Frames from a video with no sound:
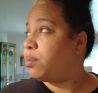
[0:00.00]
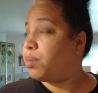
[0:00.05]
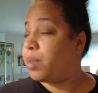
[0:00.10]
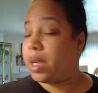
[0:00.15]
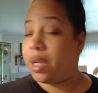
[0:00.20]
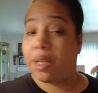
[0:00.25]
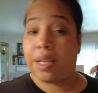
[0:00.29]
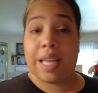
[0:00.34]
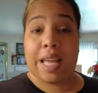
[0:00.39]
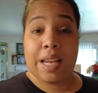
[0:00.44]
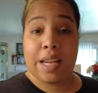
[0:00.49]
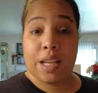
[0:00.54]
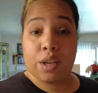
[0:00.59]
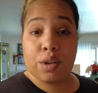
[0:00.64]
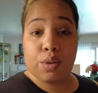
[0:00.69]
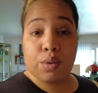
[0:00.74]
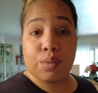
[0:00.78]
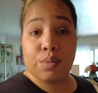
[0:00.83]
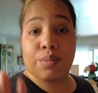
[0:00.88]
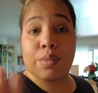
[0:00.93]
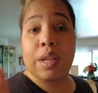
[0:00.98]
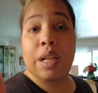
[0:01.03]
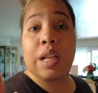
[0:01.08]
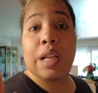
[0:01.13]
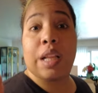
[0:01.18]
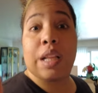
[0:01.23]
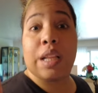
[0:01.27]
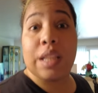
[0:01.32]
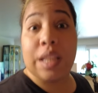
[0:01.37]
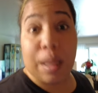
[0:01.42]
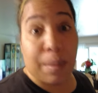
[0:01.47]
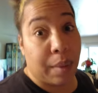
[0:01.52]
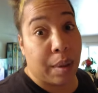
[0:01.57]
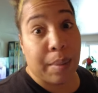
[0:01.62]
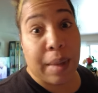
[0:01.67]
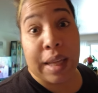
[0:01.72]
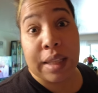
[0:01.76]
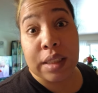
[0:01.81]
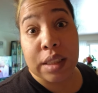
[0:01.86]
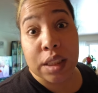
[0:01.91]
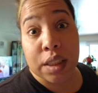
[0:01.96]
But anywho, let me
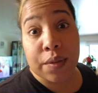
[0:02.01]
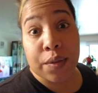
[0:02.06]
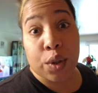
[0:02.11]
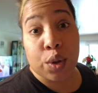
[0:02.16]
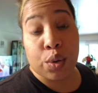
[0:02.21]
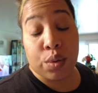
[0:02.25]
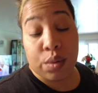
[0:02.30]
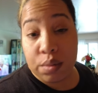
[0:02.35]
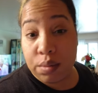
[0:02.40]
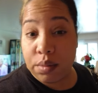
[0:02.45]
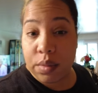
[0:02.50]
make this food.